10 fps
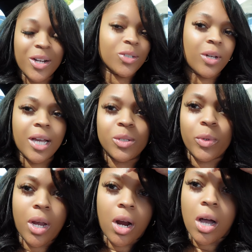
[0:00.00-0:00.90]
you guys,
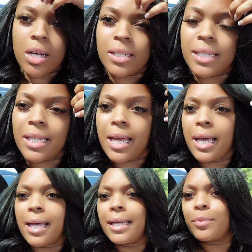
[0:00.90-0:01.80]
we are all
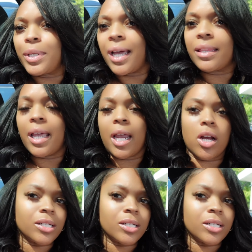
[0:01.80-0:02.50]
done. We got the hair